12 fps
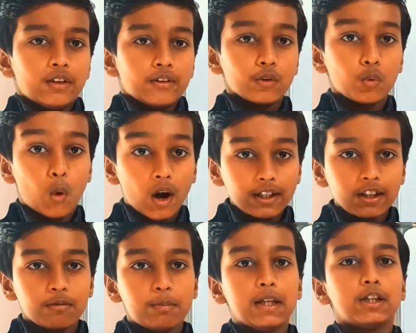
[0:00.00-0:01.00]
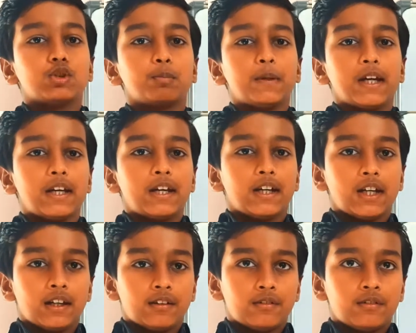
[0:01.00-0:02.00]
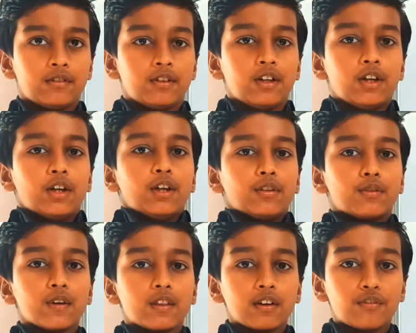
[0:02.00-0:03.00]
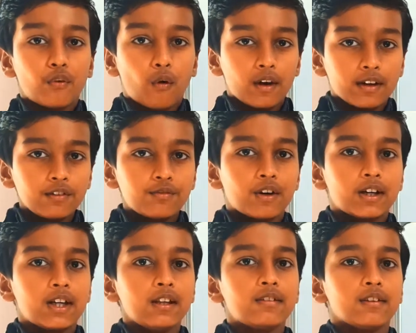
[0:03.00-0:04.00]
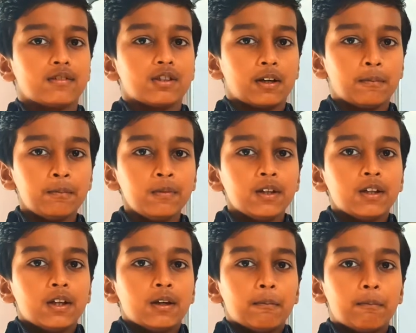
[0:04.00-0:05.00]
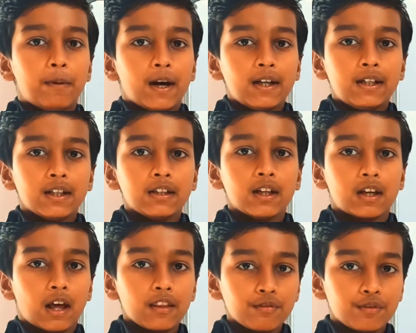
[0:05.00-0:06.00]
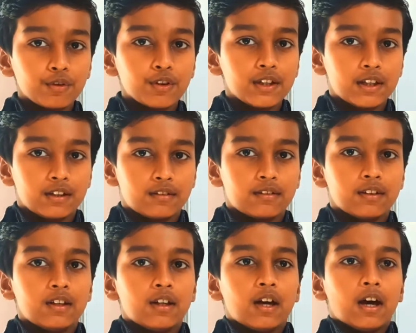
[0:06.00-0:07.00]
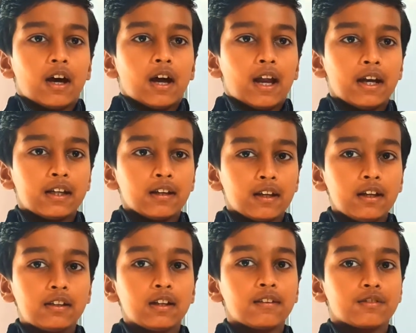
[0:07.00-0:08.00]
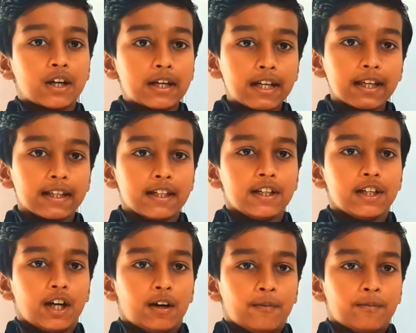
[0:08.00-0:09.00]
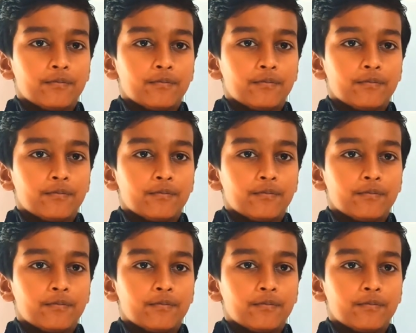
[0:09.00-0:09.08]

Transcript: So what is peer-to-peer lending? So it's a foreign funding system, but in the last few years, it is trending in India.